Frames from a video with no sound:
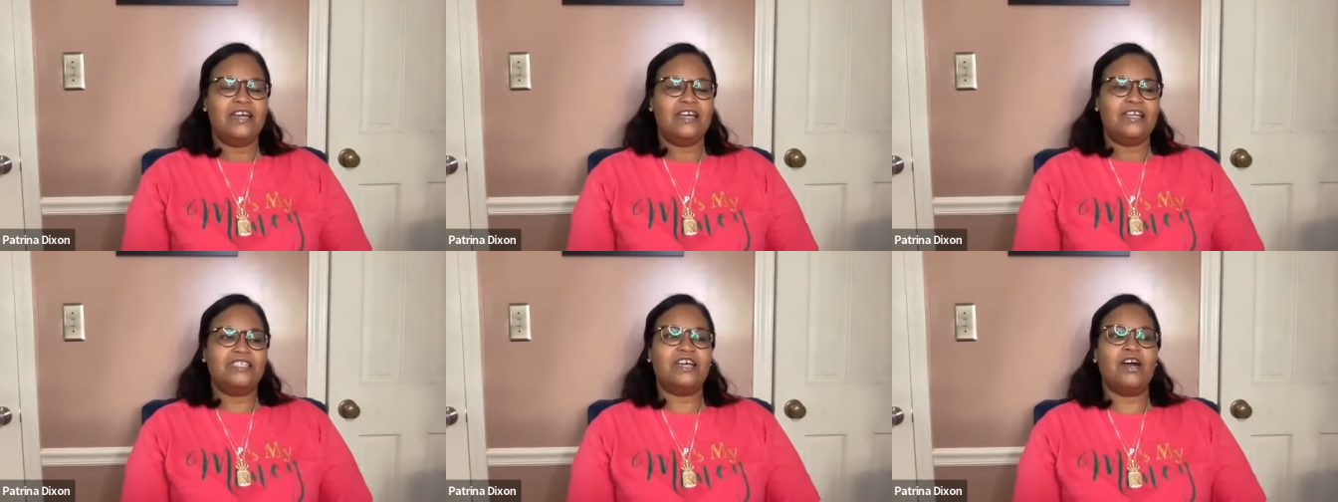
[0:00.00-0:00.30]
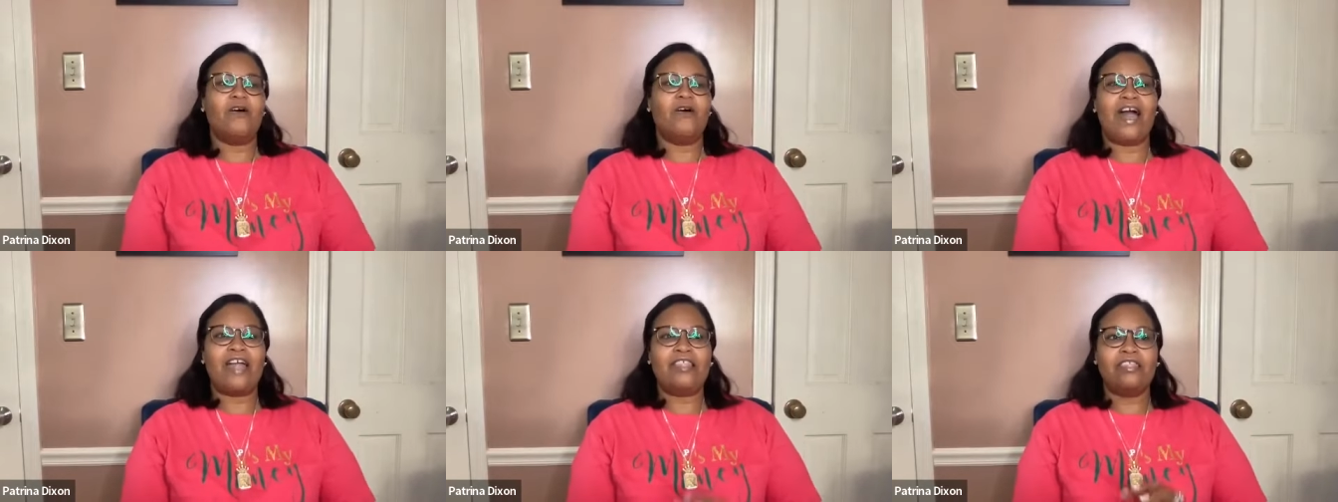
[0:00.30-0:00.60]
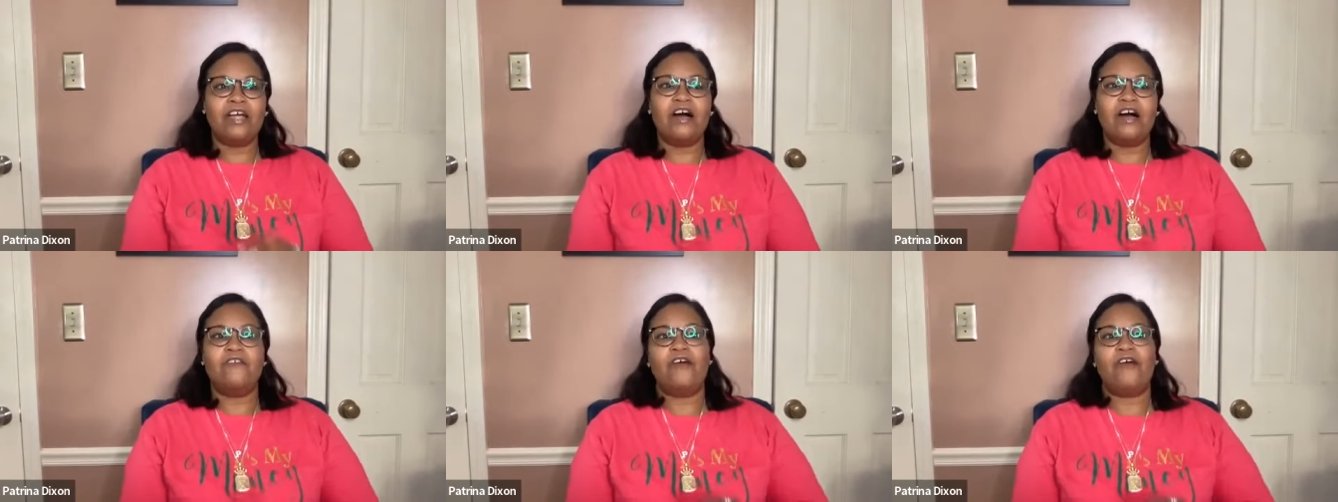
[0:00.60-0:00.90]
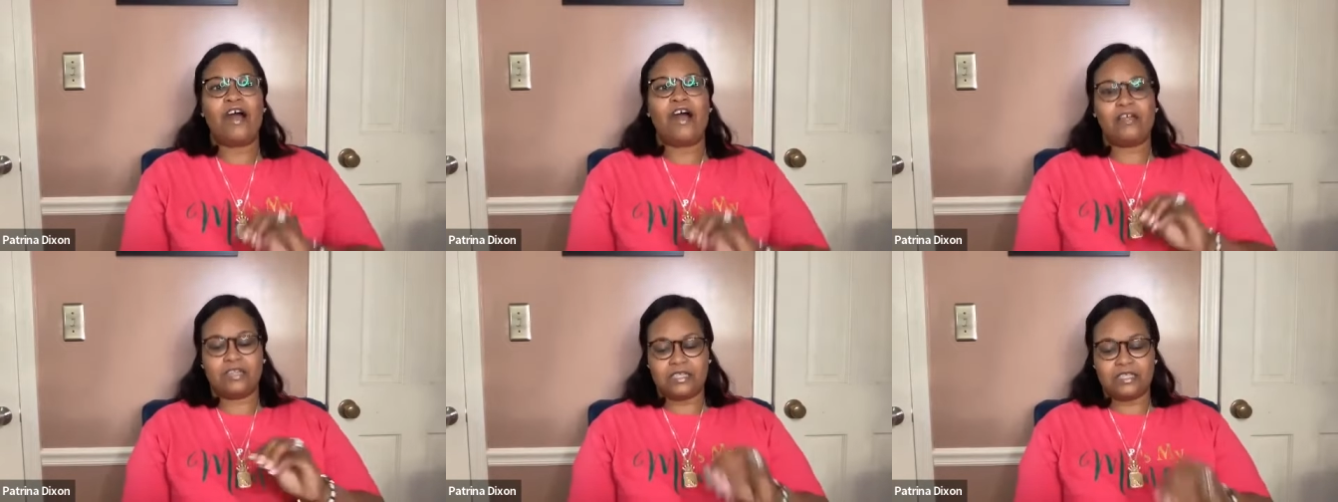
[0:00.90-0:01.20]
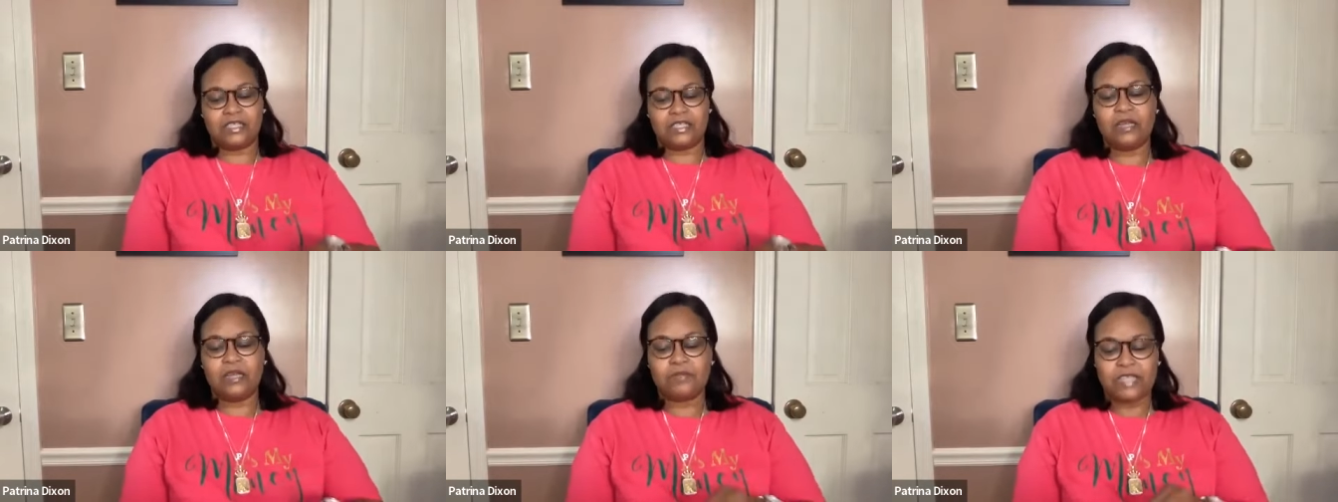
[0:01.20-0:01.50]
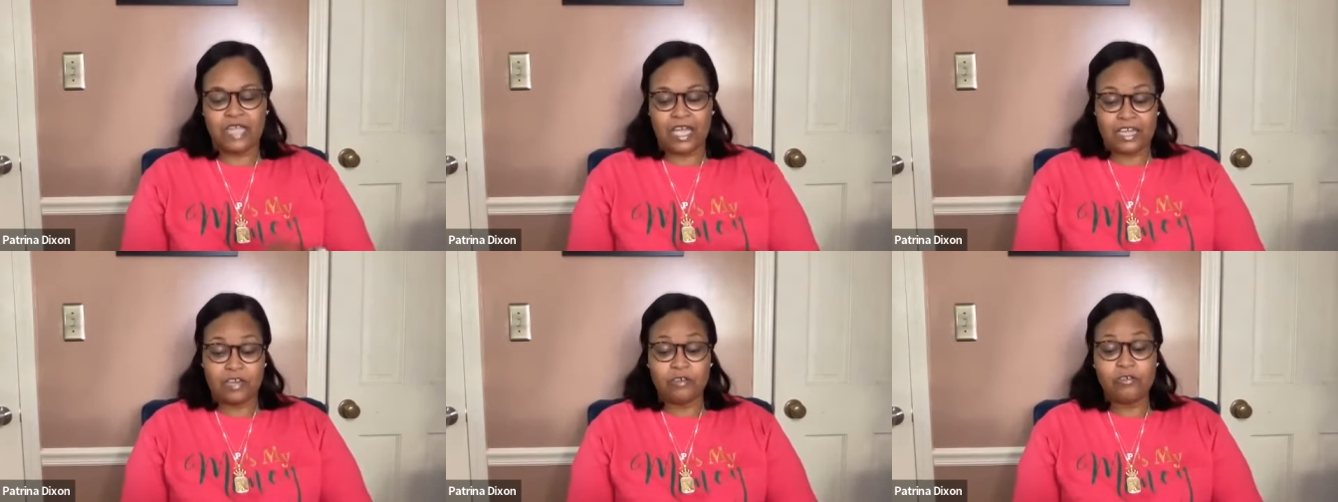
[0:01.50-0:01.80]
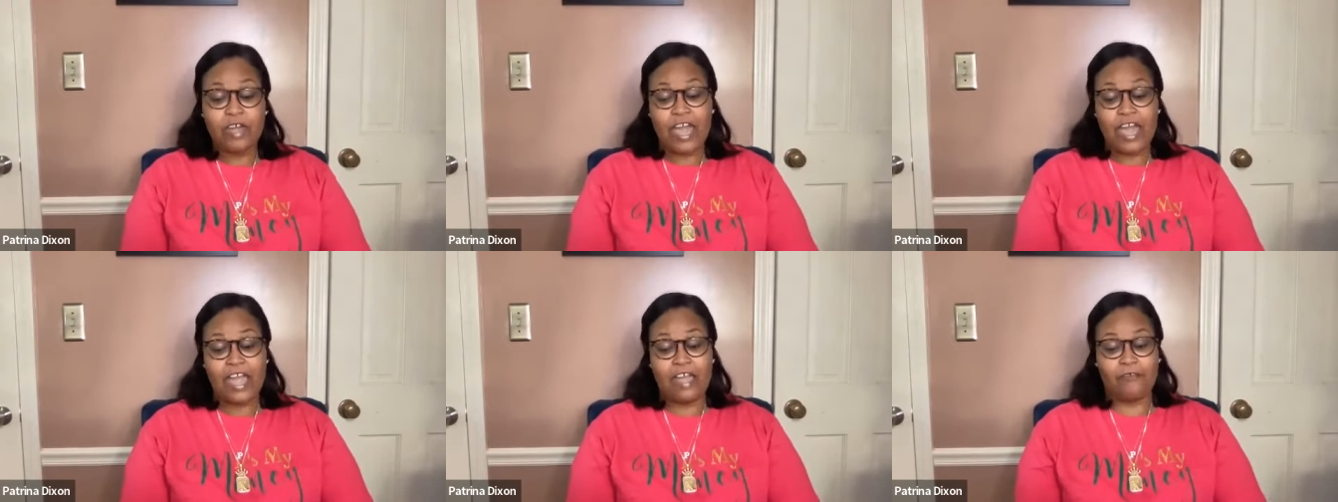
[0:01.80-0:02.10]
So I love how the tips that you
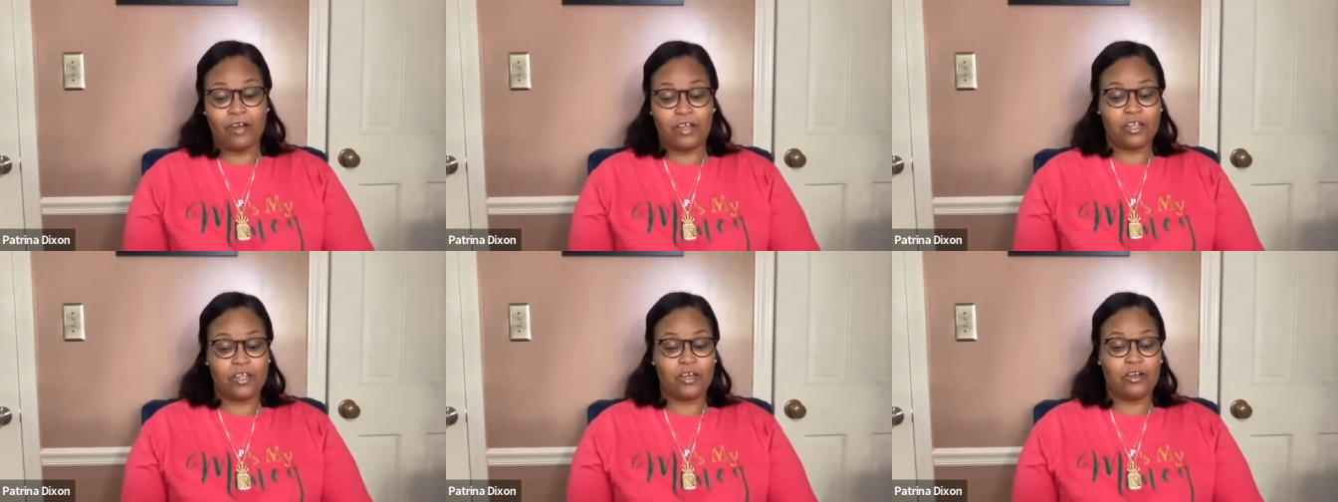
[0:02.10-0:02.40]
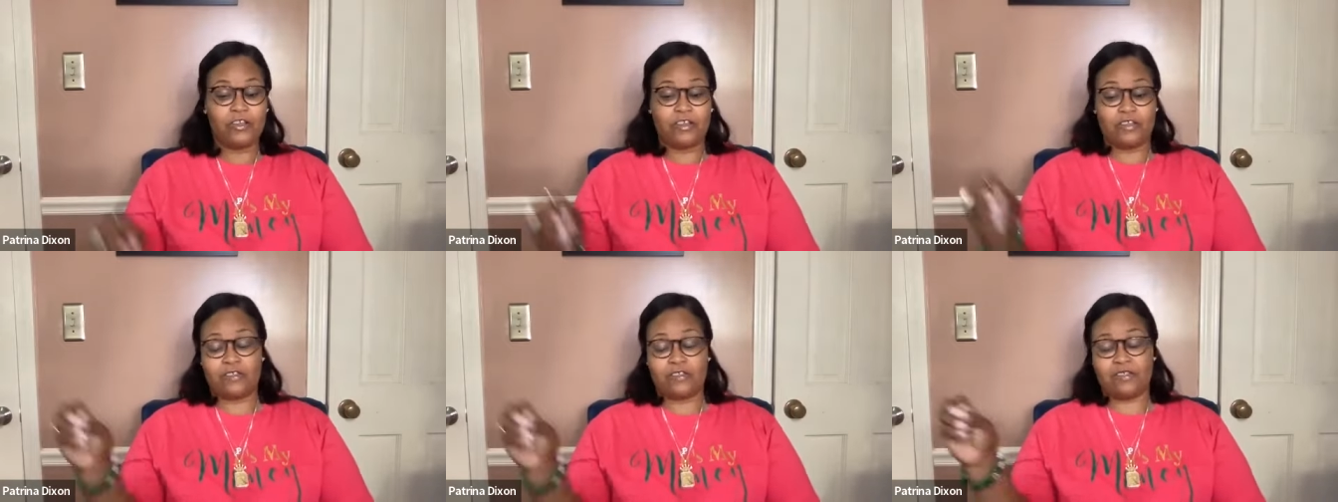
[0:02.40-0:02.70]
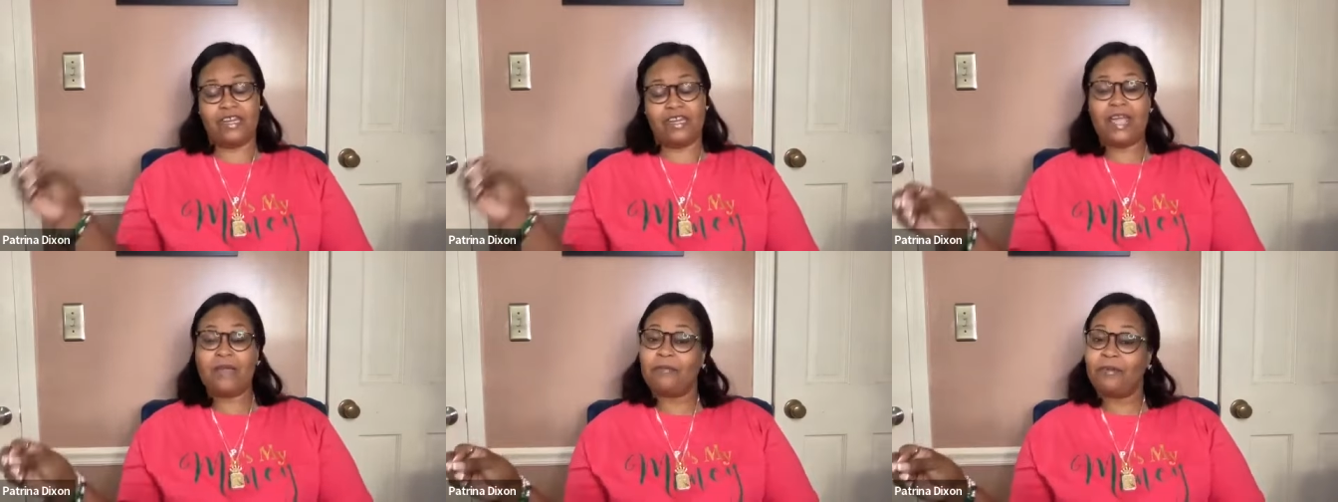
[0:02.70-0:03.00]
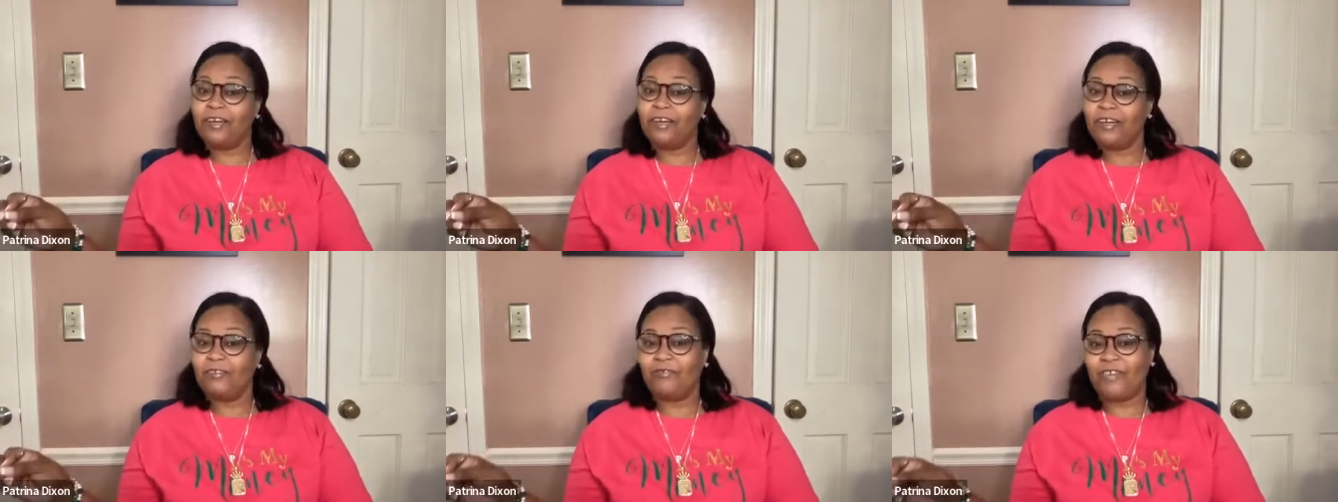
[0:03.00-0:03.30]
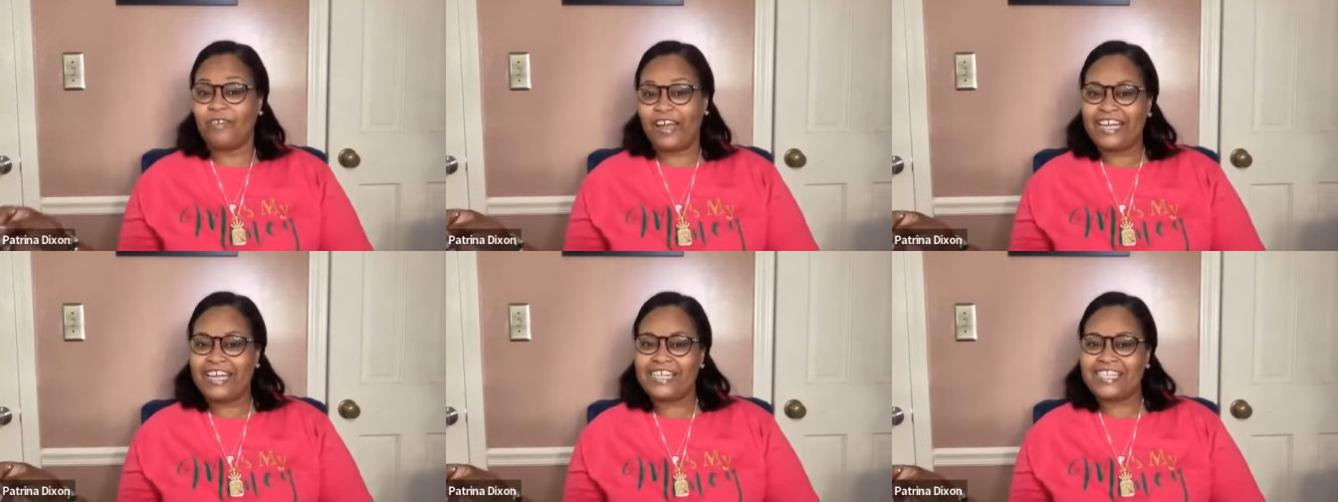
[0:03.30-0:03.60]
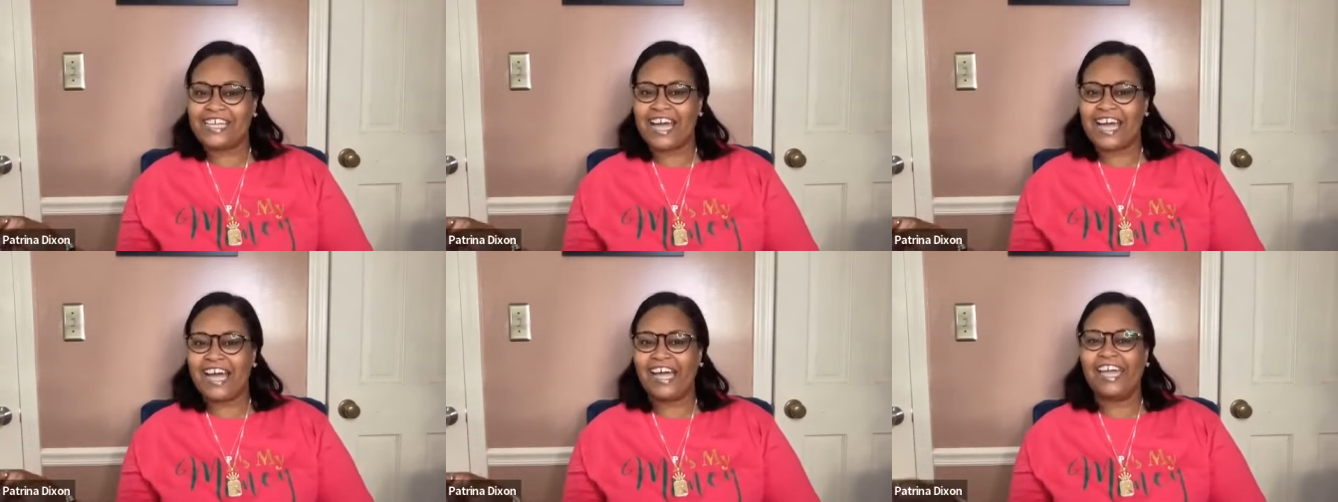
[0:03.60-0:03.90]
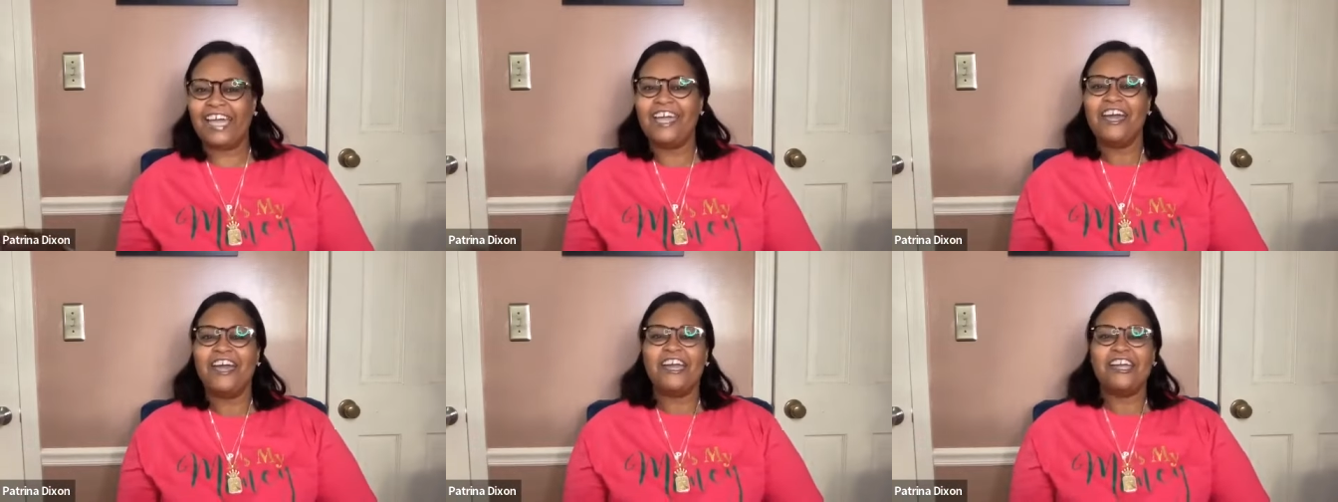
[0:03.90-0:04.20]
gave, although you're the neighborhood finance guy,